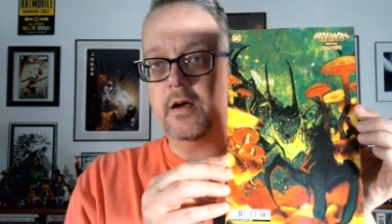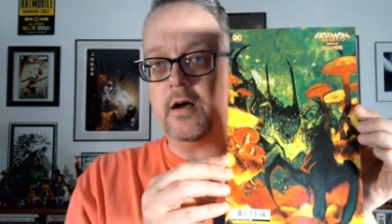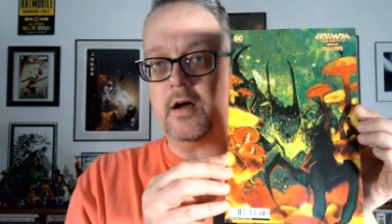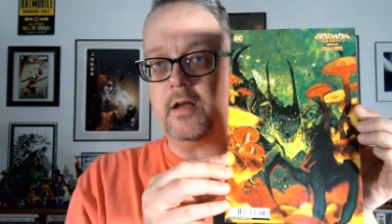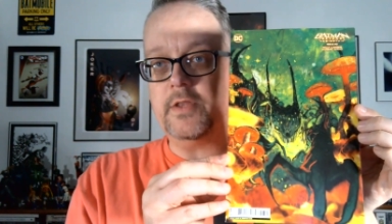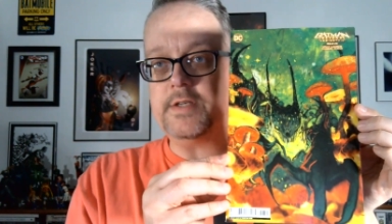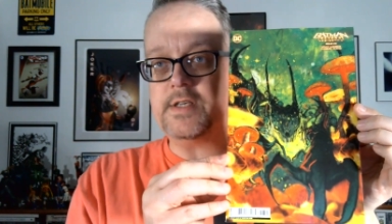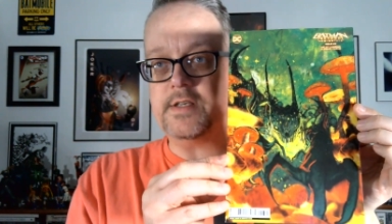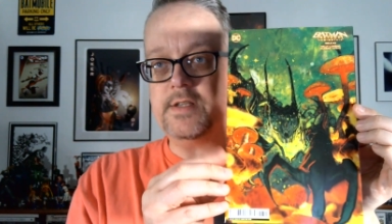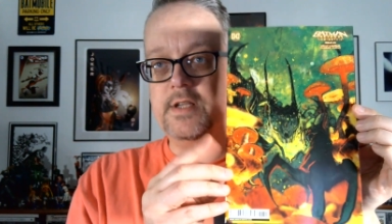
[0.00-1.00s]
Uh, this
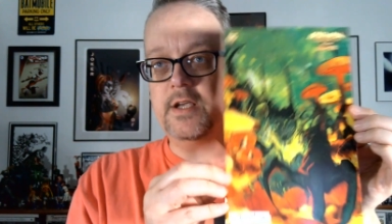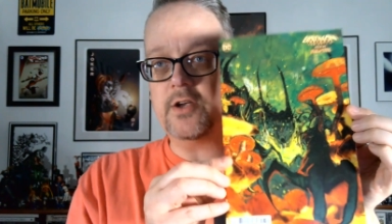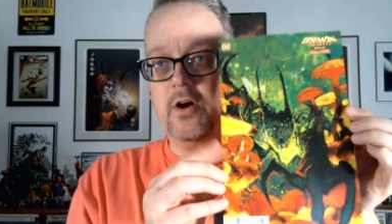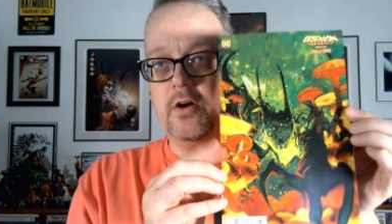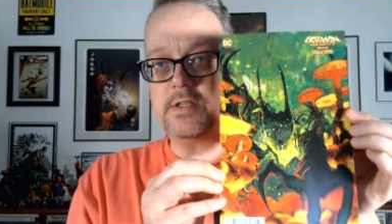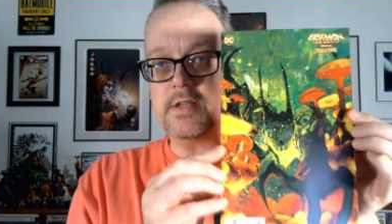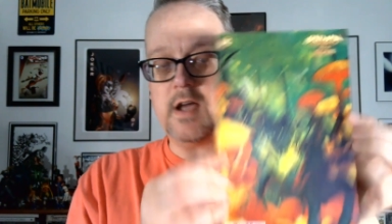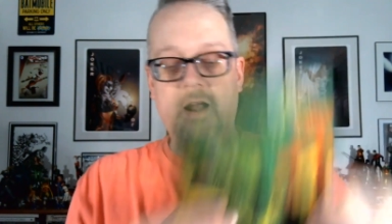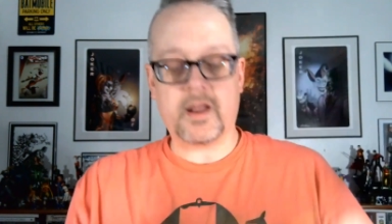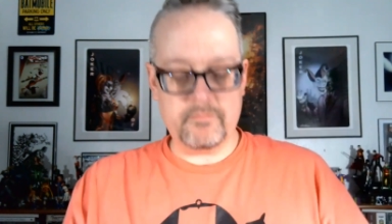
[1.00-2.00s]
is the
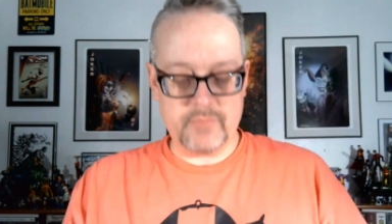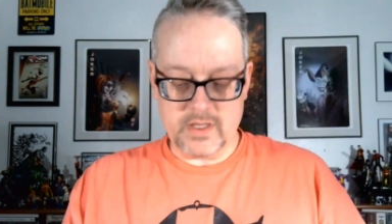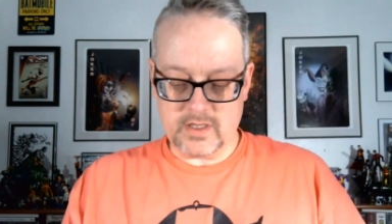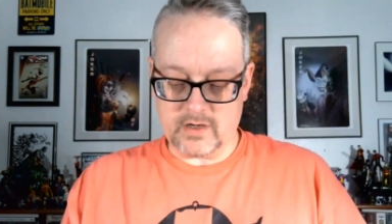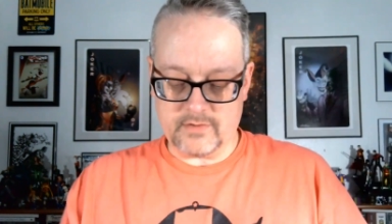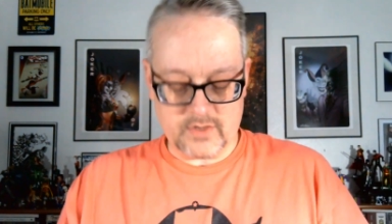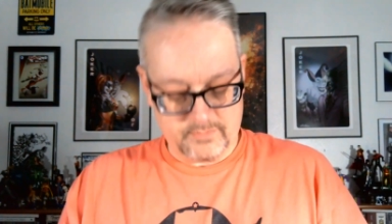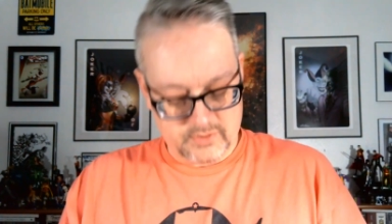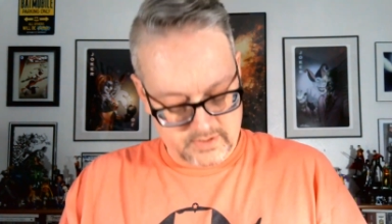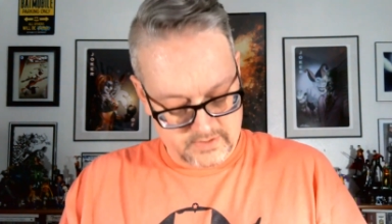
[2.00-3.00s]
cardstock B cover, I
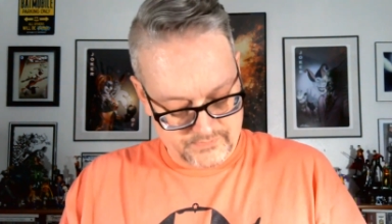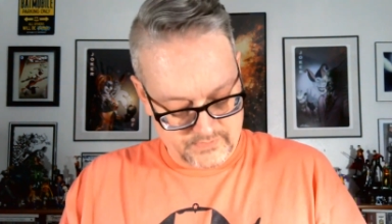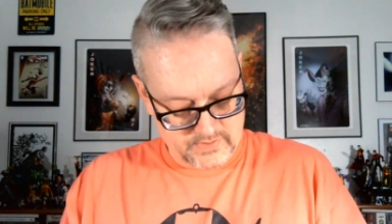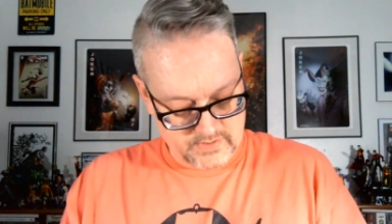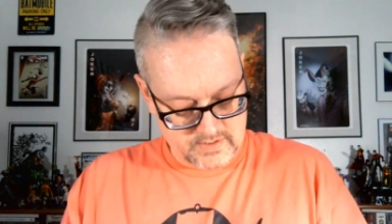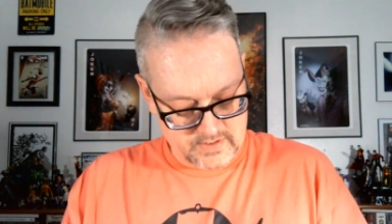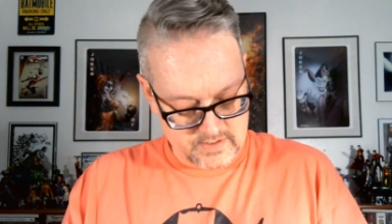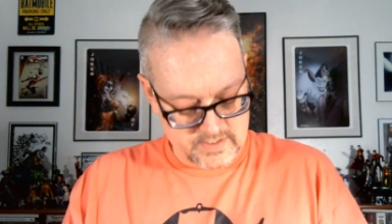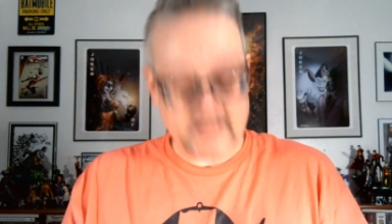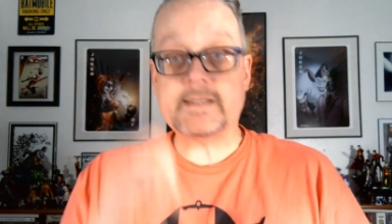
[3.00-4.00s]
believe.
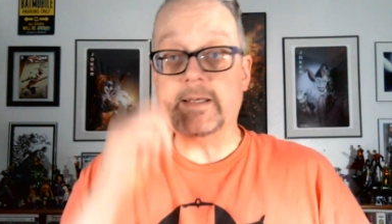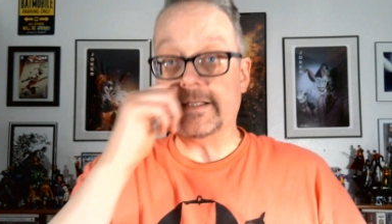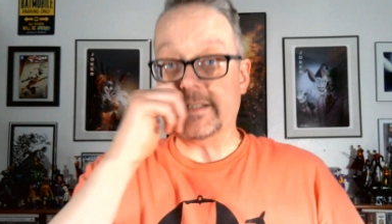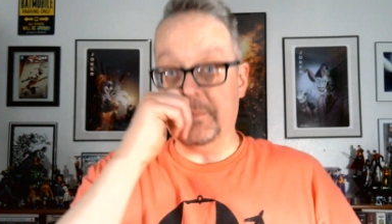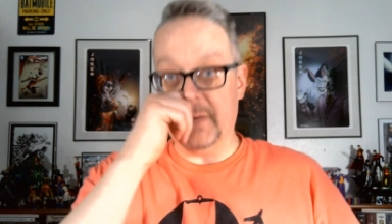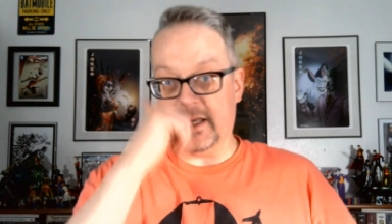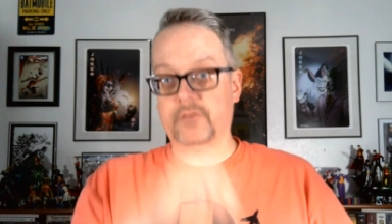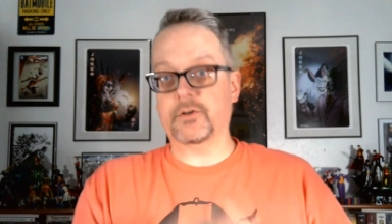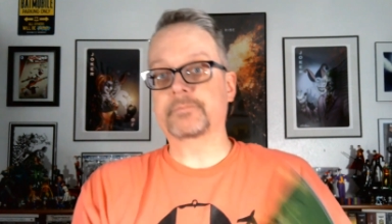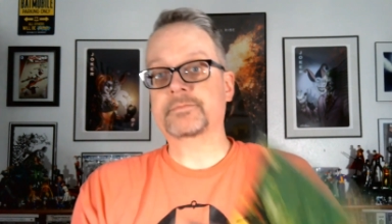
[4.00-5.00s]
Yes, it's the B
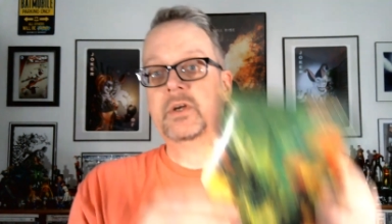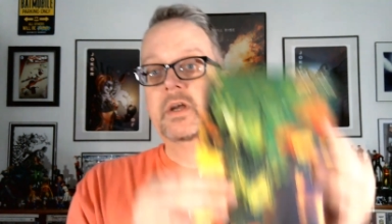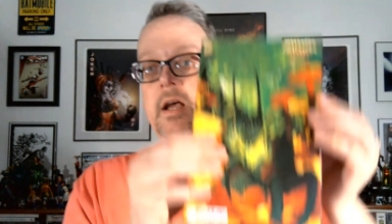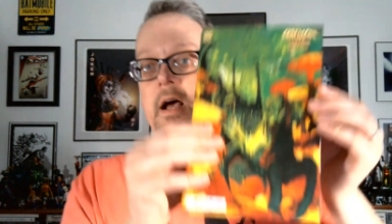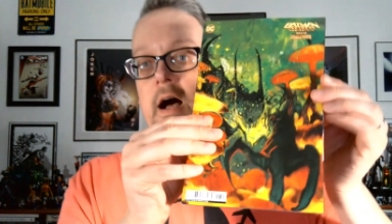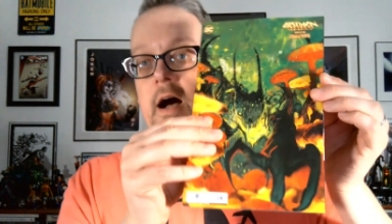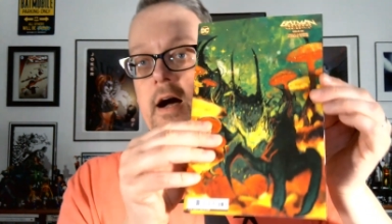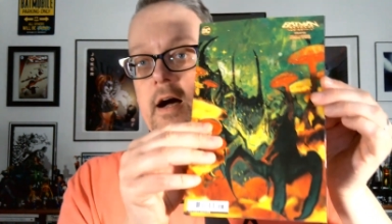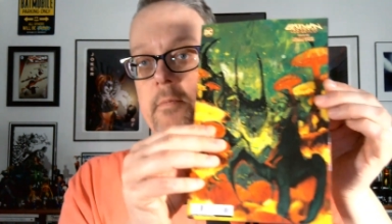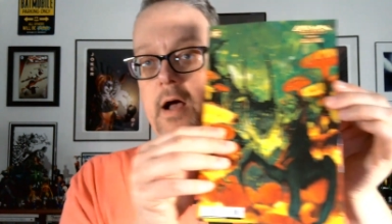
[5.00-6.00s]
cover.
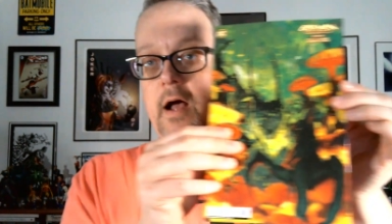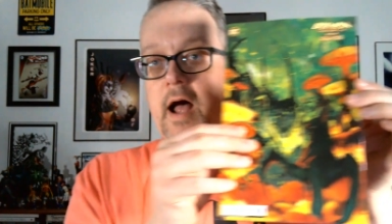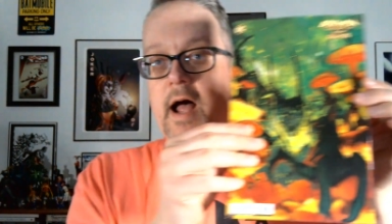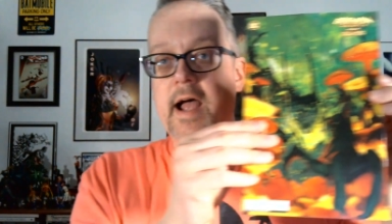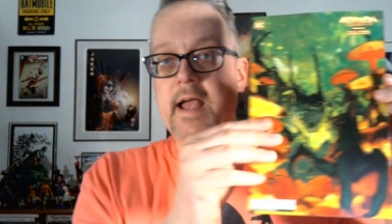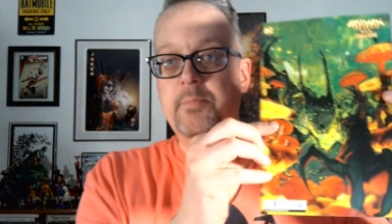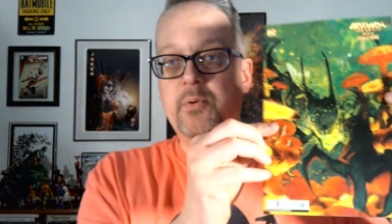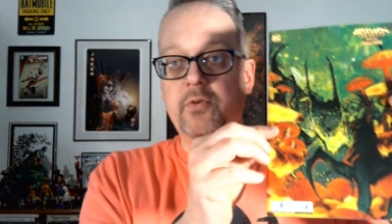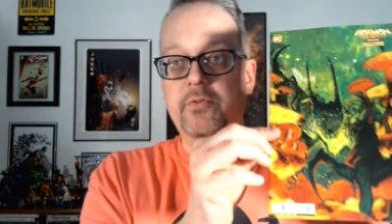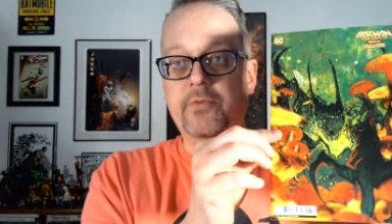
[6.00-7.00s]
Um, I
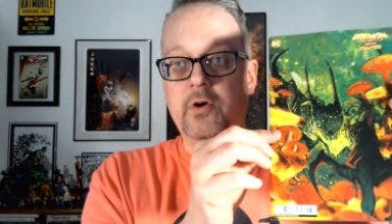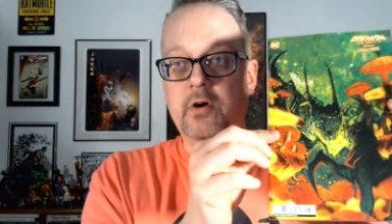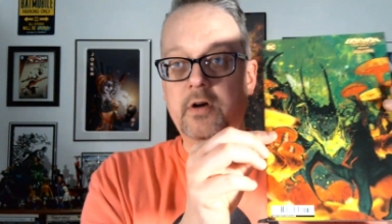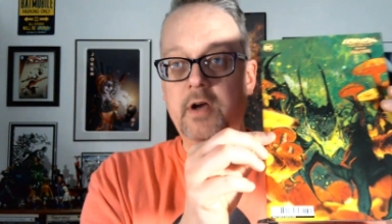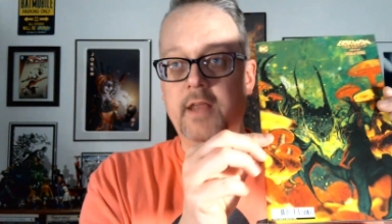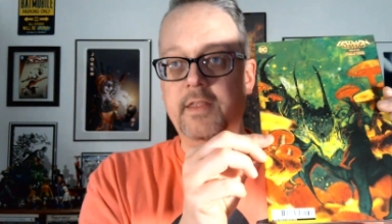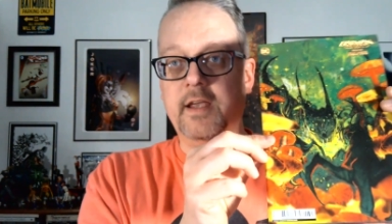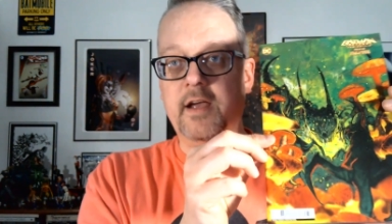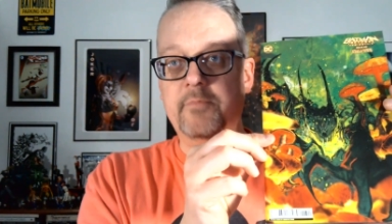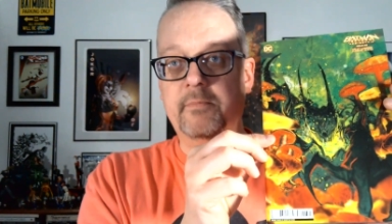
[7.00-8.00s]
prefer, I think
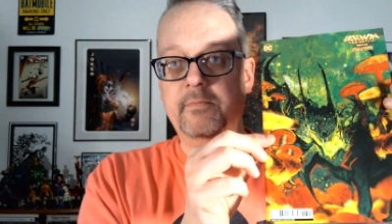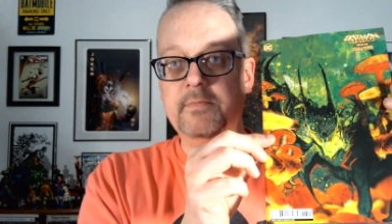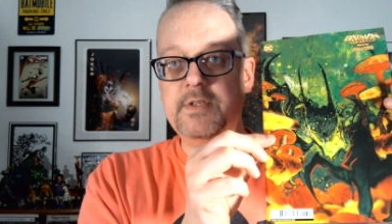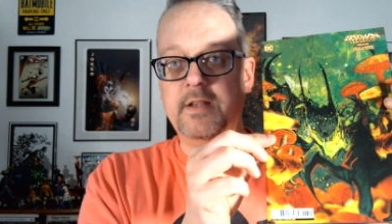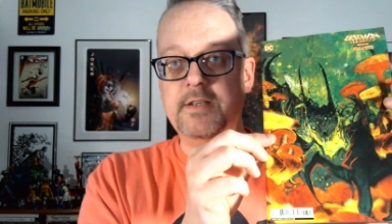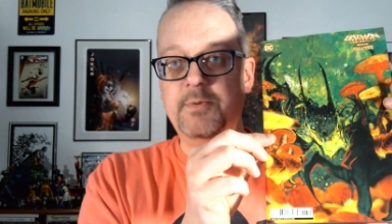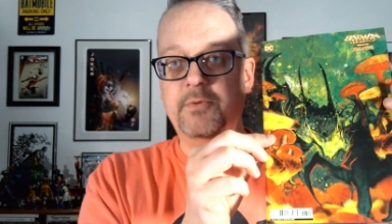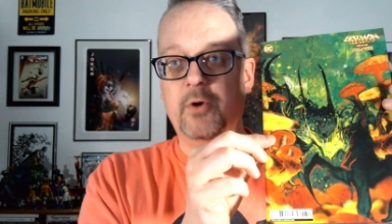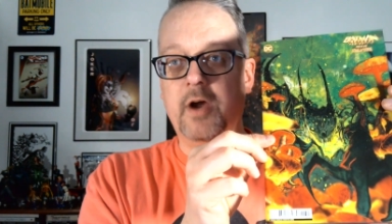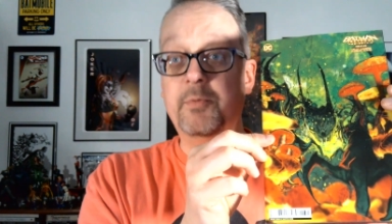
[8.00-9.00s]
I've said this
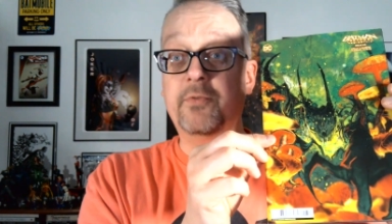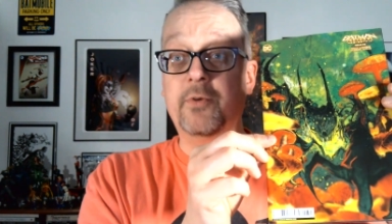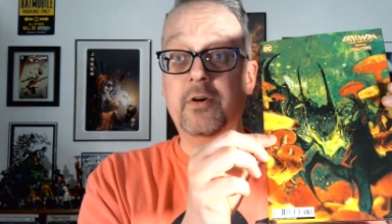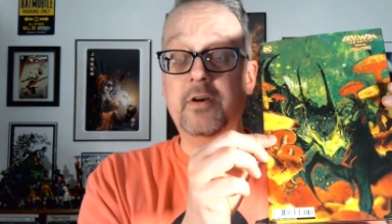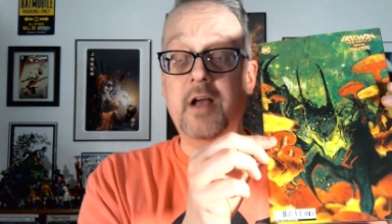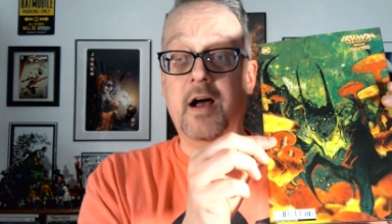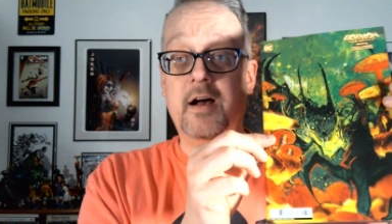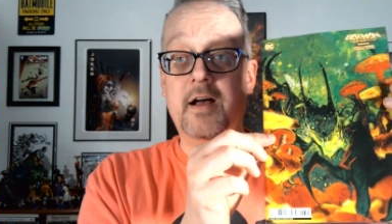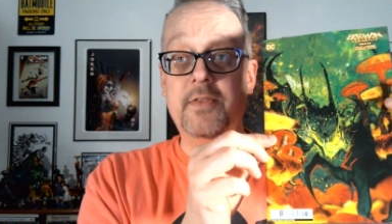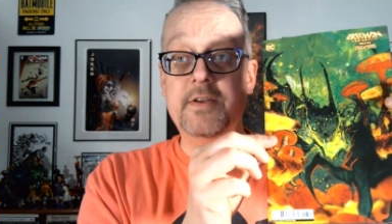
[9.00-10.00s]
before, I prefer
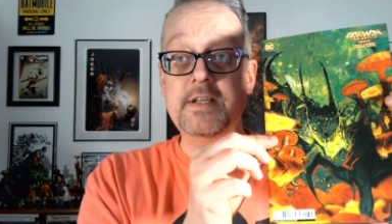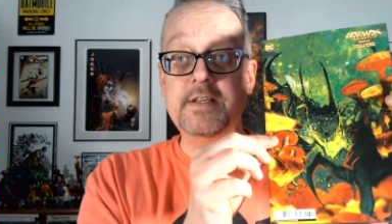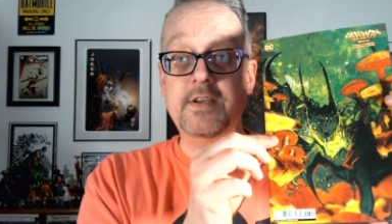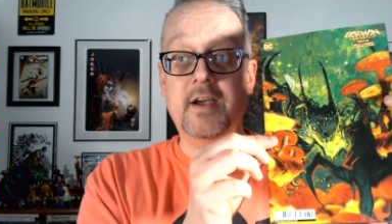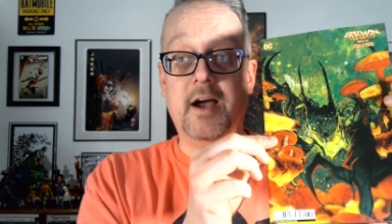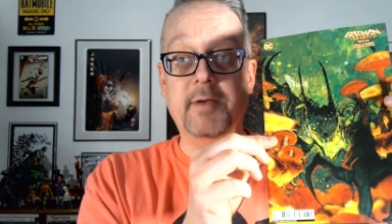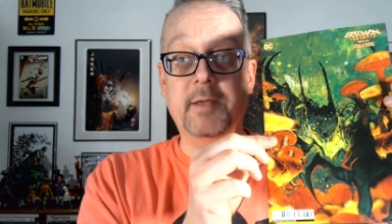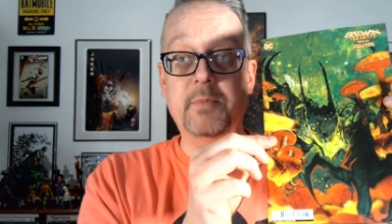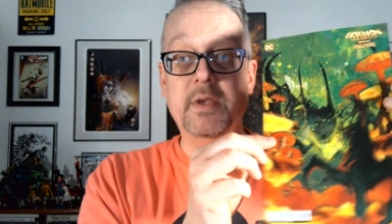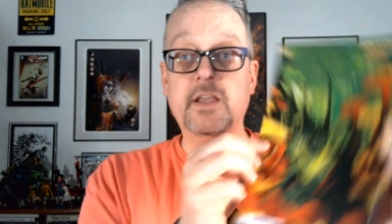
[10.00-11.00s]
uh, the DC
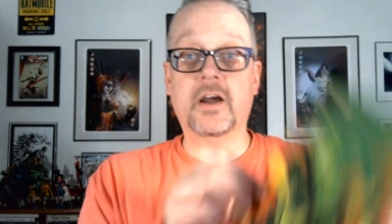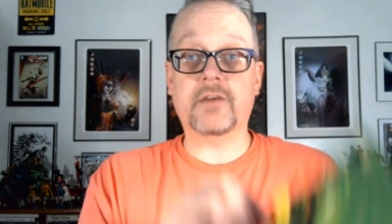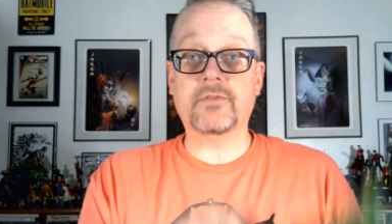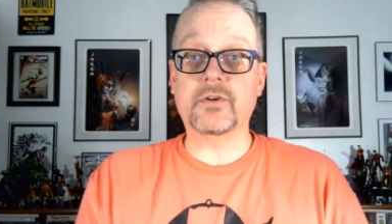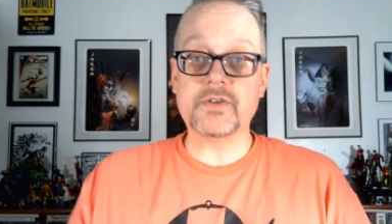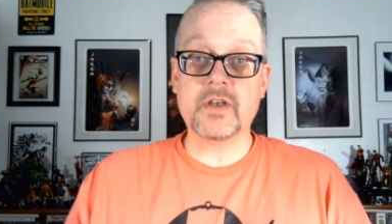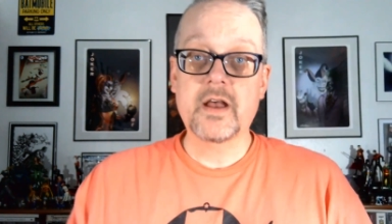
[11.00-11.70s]
Comic B covers.